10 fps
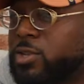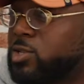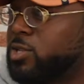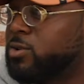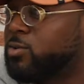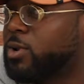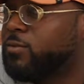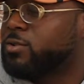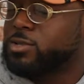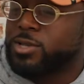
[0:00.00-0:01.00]
visually,
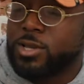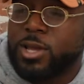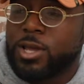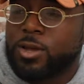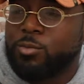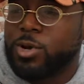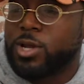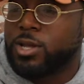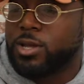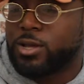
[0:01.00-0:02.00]
whatever's.
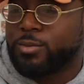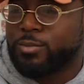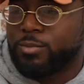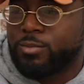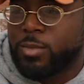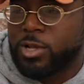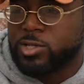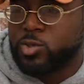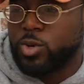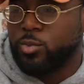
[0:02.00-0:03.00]
But I
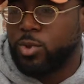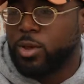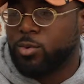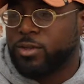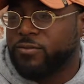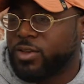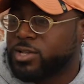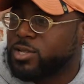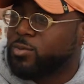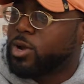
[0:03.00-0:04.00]
just want to be able to
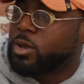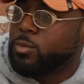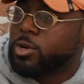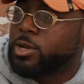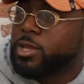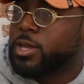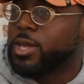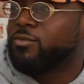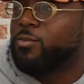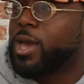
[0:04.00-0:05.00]
invest in my community and
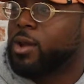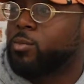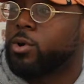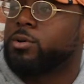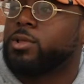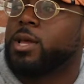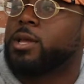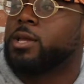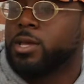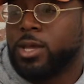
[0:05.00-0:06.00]
give back, bro. Like
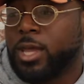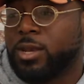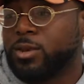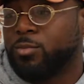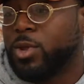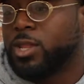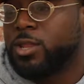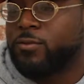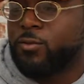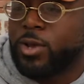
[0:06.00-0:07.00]
in many
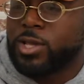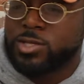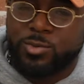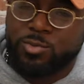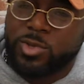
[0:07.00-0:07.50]
different ways.